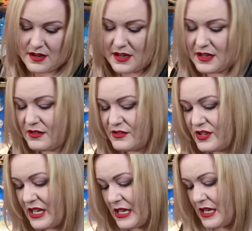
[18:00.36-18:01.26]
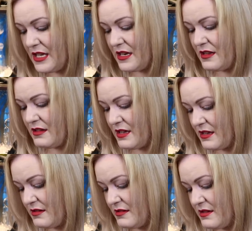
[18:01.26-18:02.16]
I got to try and get it in.
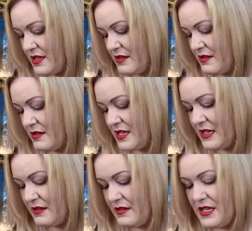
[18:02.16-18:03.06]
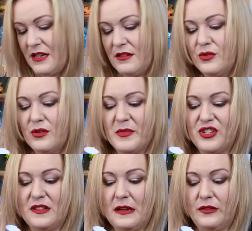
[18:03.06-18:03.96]
Hang on. Talk about
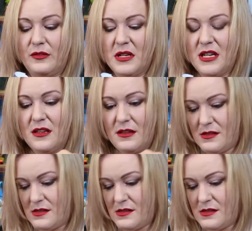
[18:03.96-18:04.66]
yourselves for a minute.